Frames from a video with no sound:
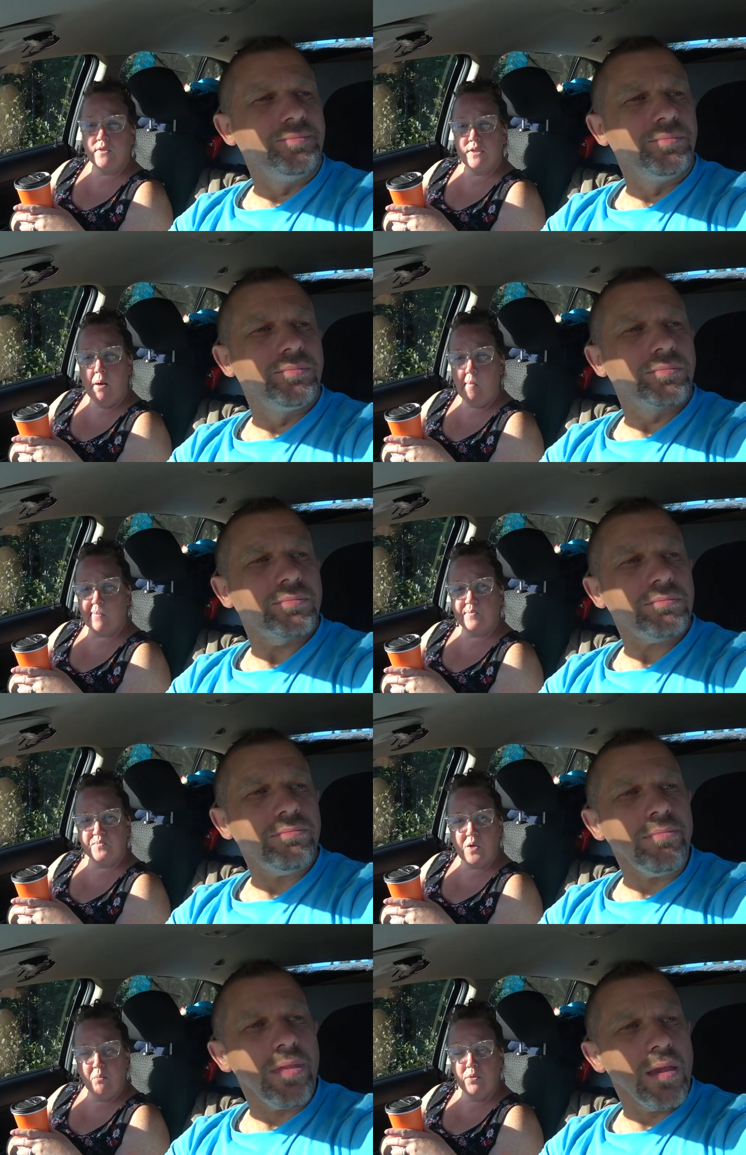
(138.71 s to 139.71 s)
Speaker 1: Yep.
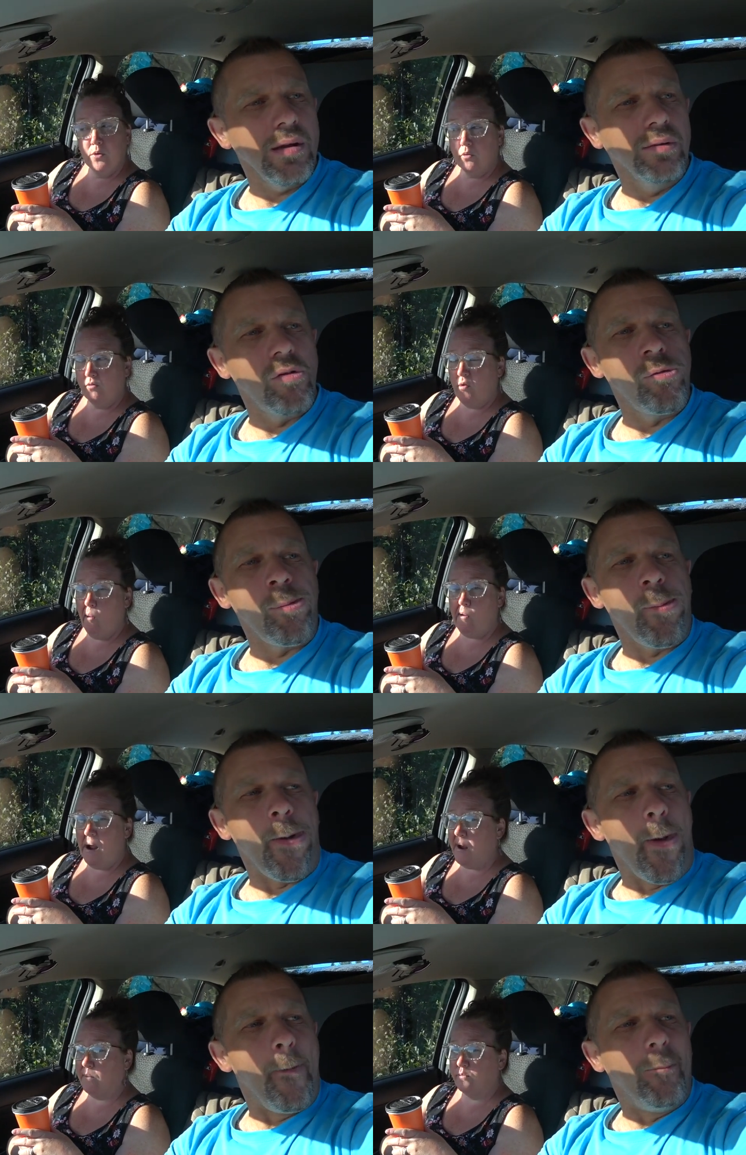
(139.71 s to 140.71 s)
Beautiful
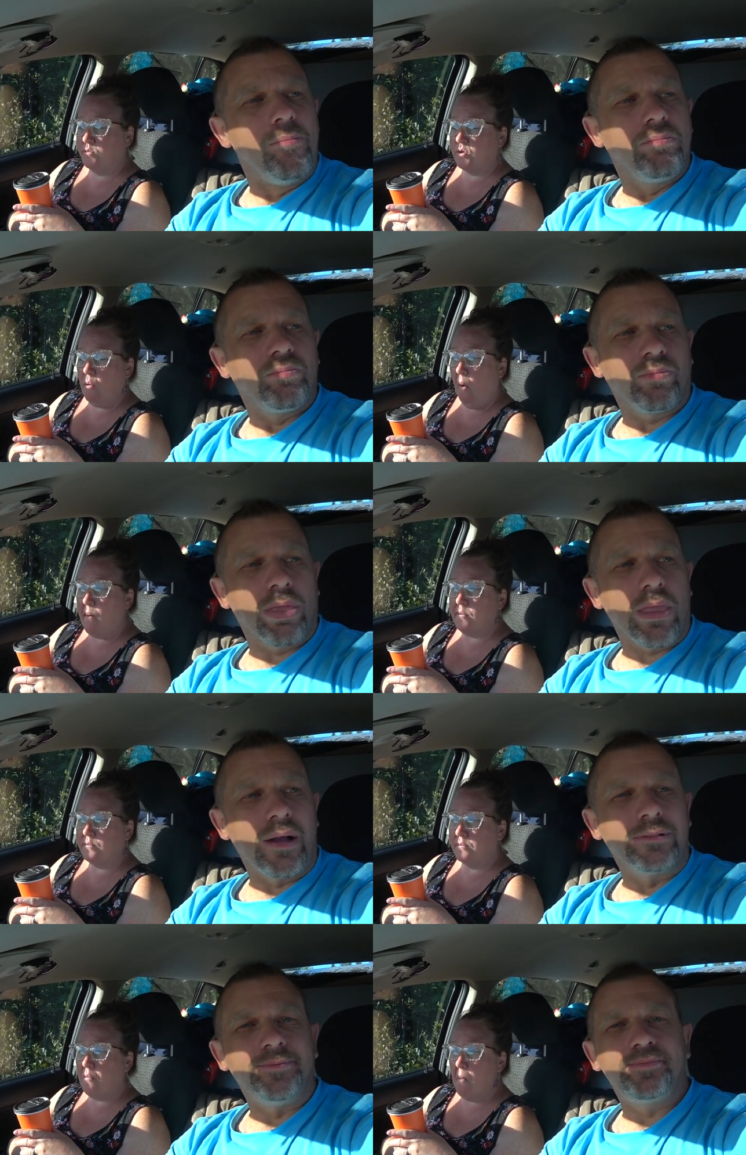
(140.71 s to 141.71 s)
cabins.
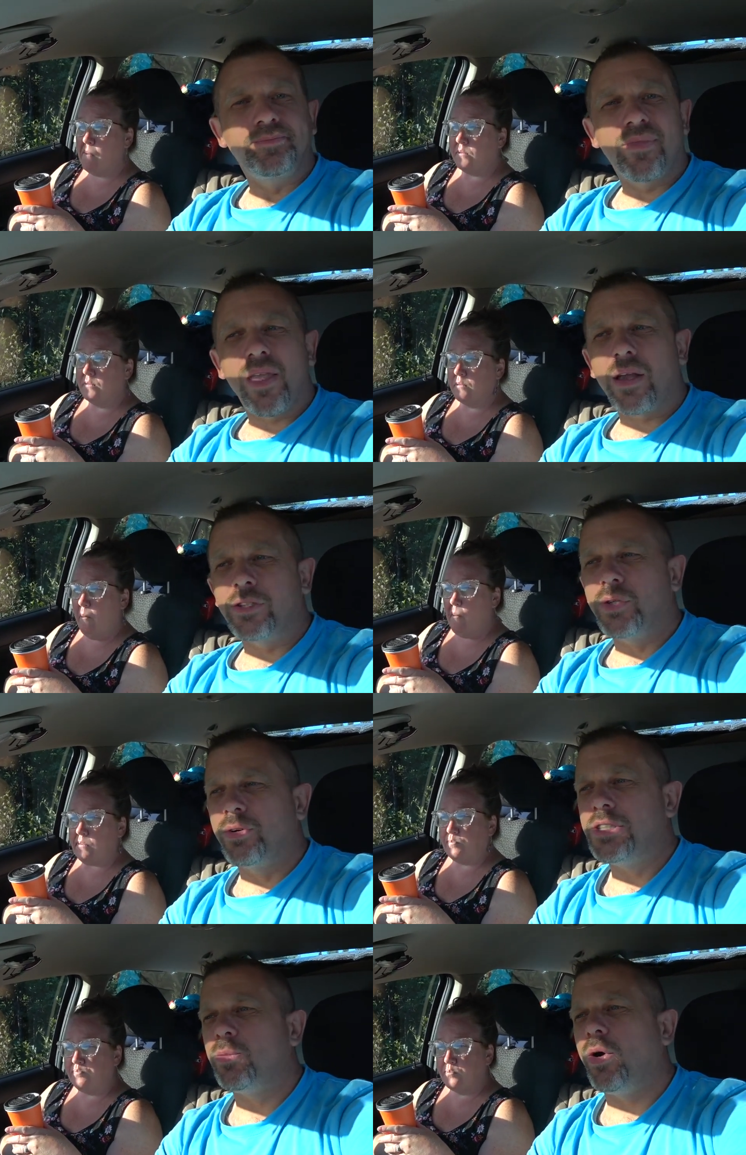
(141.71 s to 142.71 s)
Speaker 2: Because mm. the
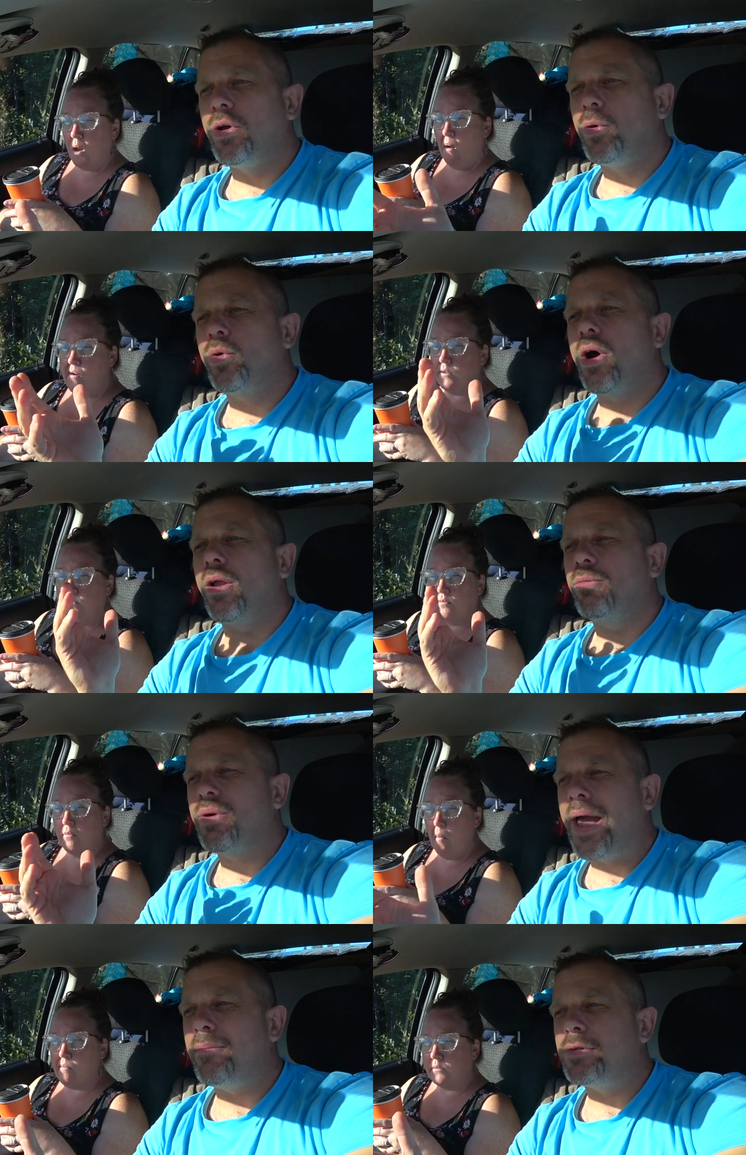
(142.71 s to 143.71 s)
reason why I don't call them
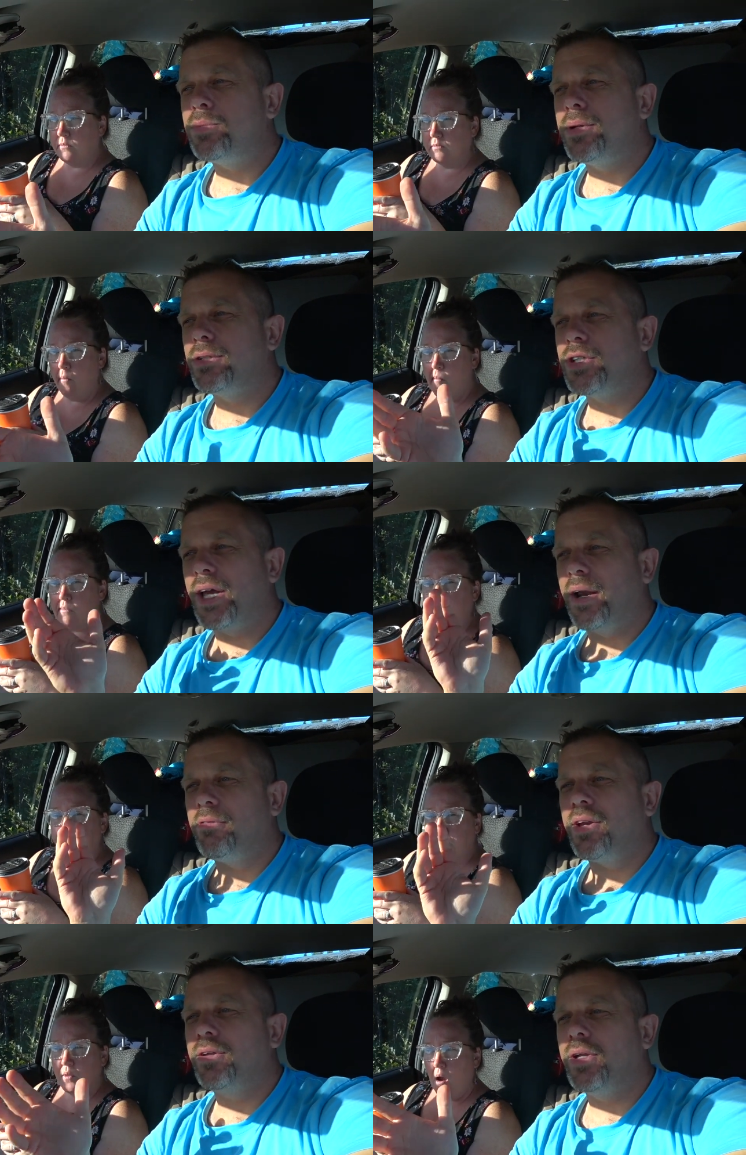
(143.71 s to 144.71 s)
cabins because they got
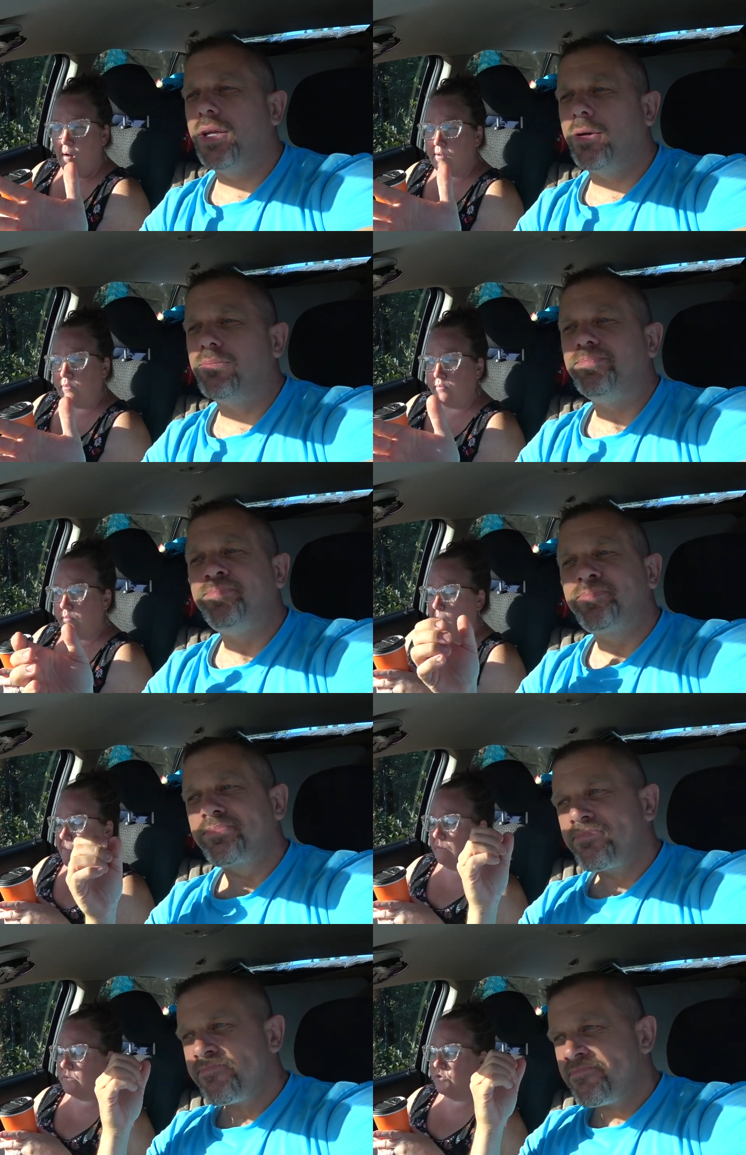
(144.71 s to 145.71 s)
everything in them.
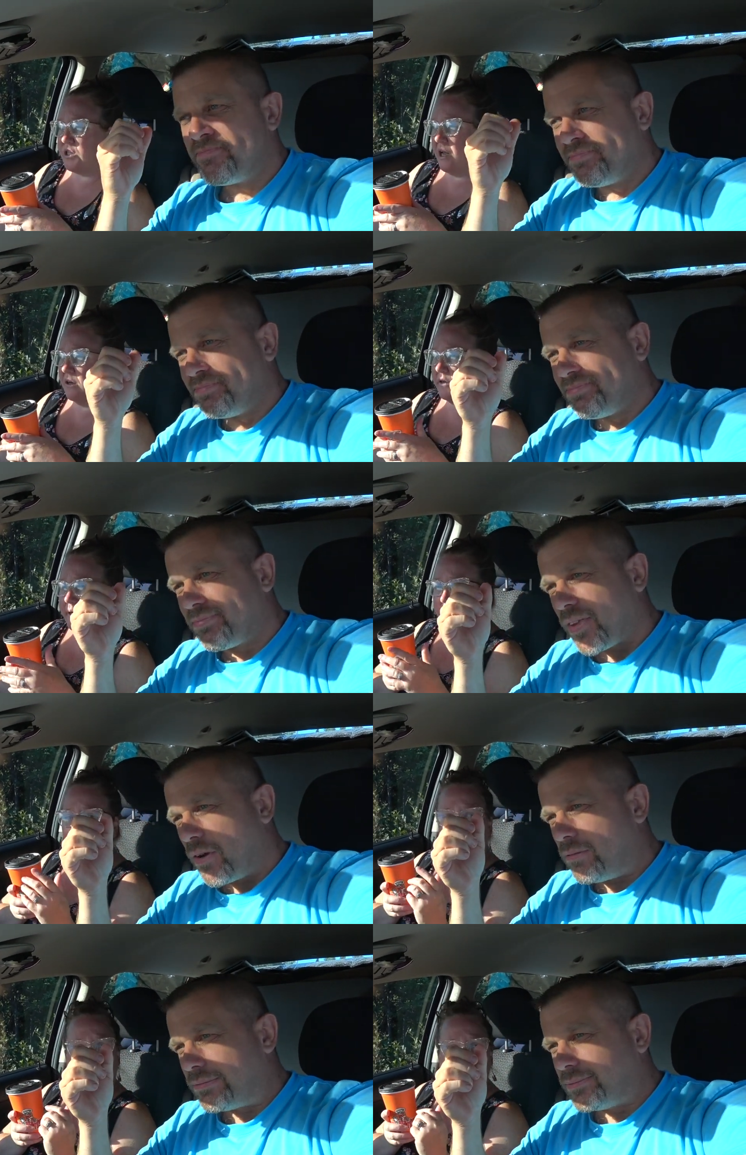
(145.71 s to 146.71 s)
Satellite.
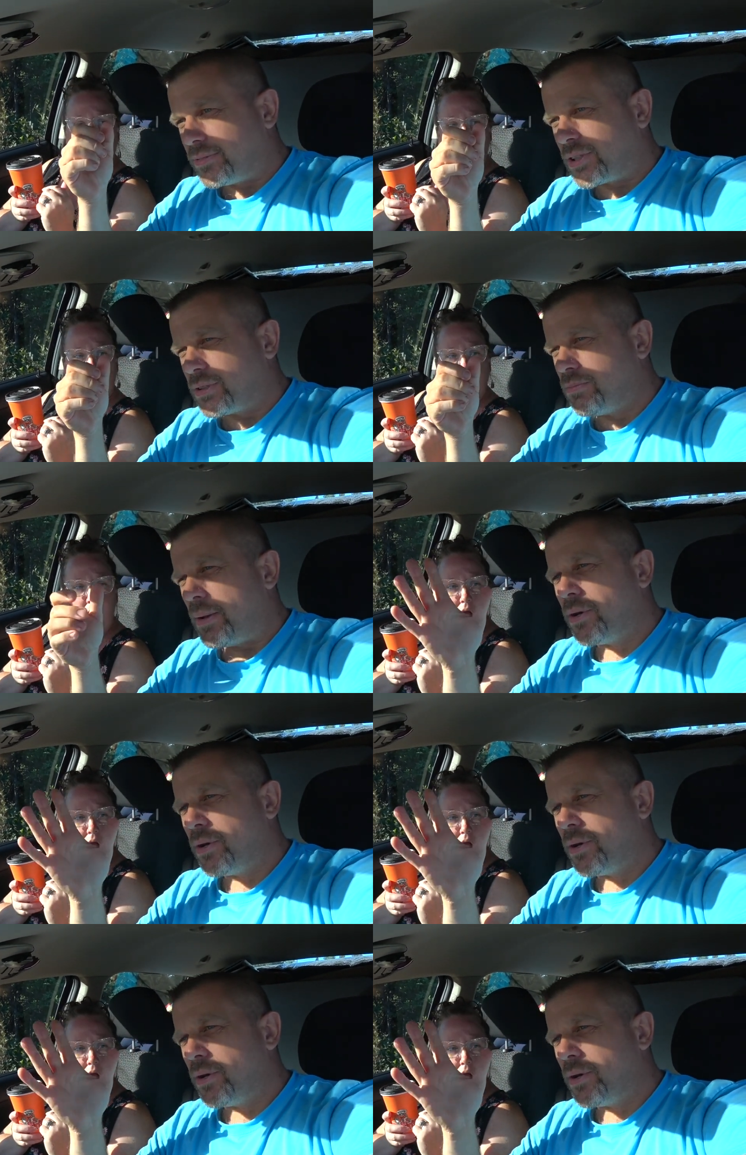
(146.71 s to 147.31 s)
Because maybe